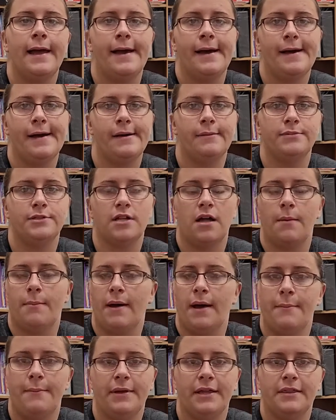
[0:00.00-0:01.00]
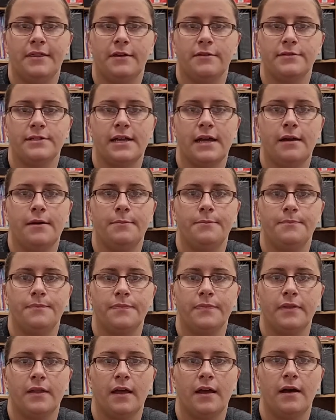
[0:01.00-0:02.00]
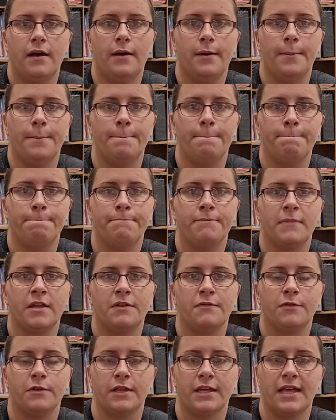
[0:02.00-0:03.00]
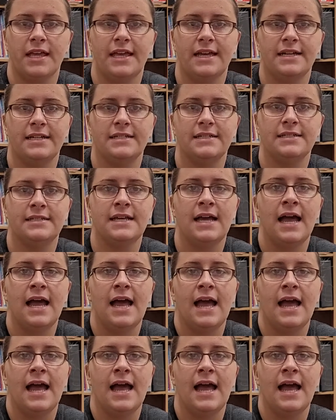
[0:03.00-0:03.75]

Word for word: Um, stop by and pick those up. Um, for the kids.